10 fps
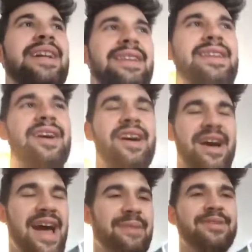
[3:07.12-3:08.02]

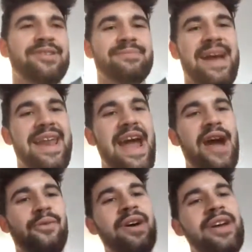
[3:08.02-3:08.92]
Happiness Man
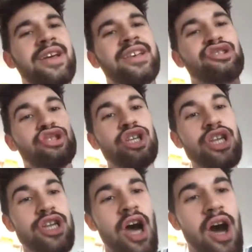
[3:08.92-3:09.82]
out.
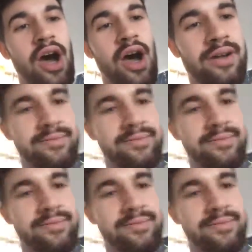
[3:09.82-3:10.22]
See ya!